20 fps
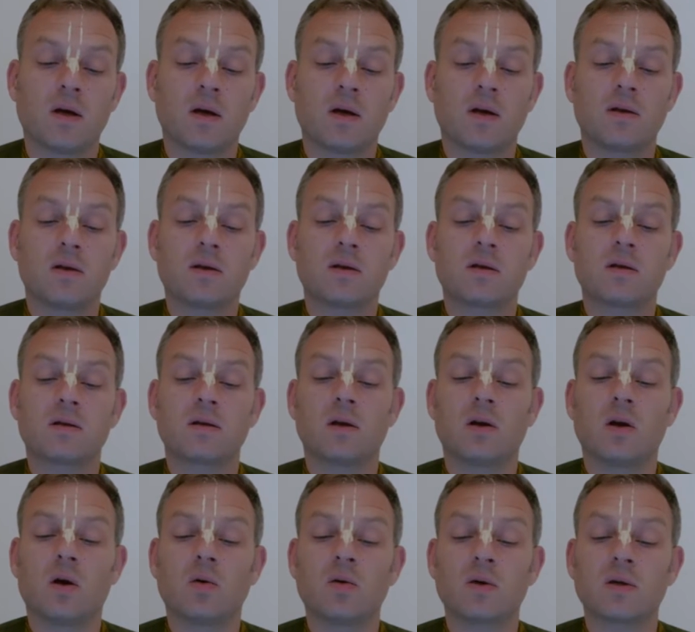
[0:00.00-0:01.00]
This is the
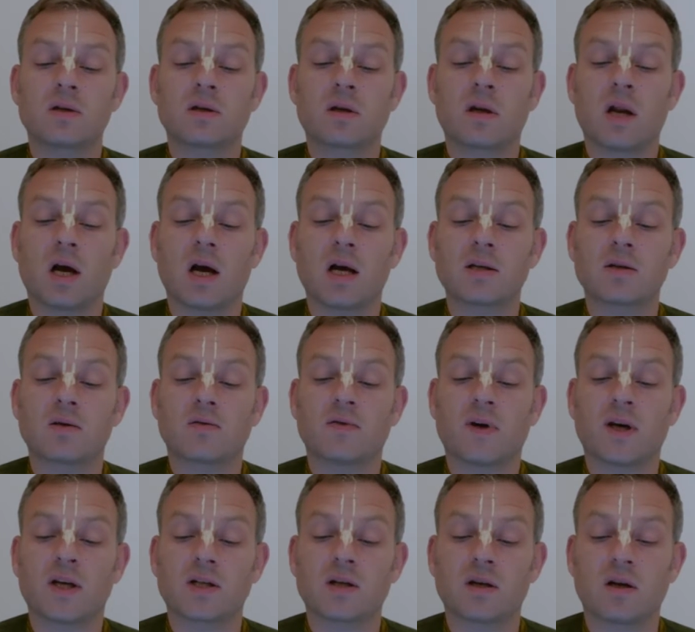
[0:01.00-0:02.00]
lowest class of
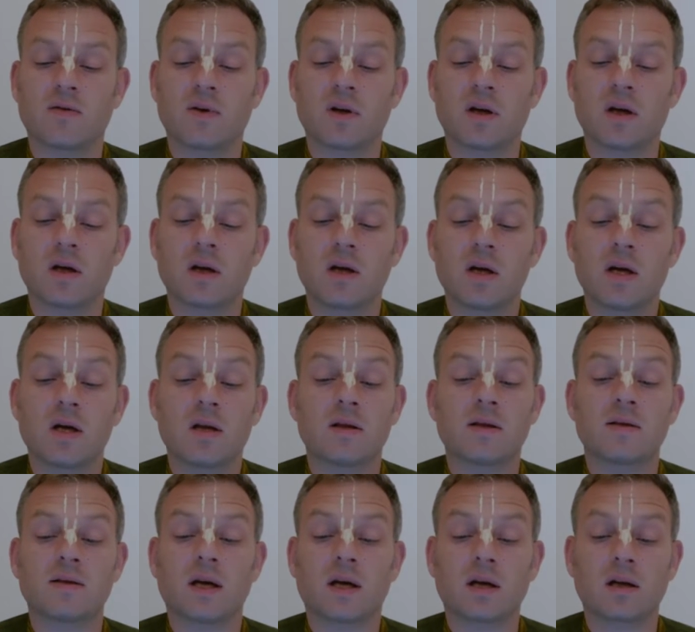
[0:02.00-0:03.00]
Vaishnava. The
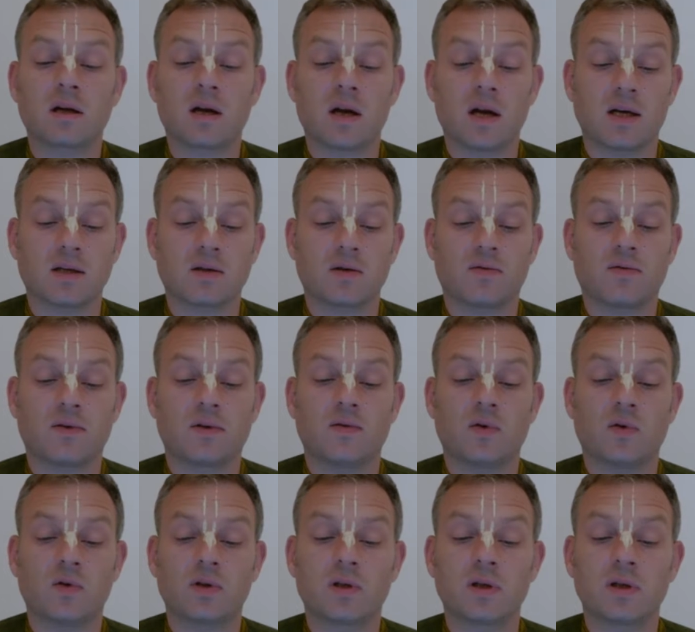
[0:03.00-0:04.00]
second class of
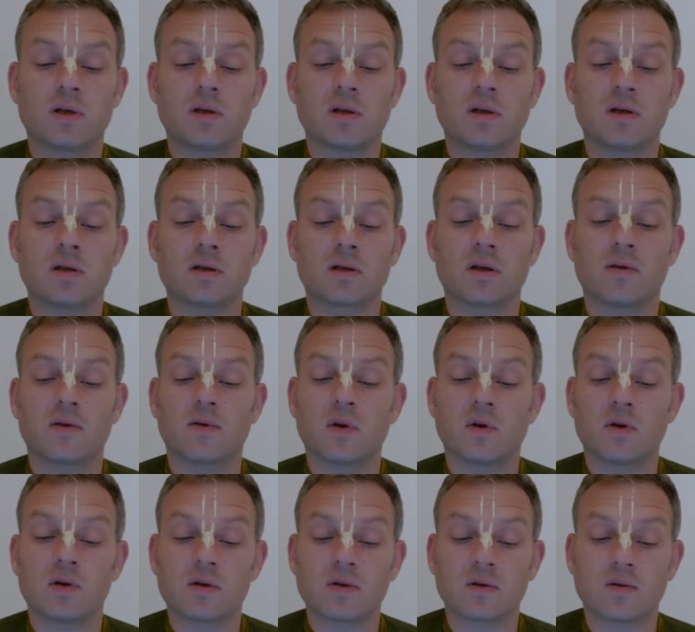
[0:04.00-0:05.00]
devotee is given
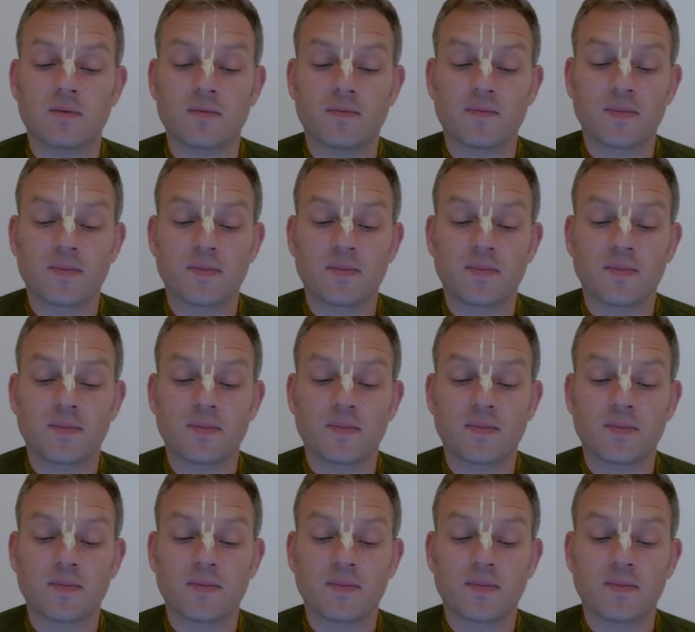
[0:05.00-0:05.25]
also.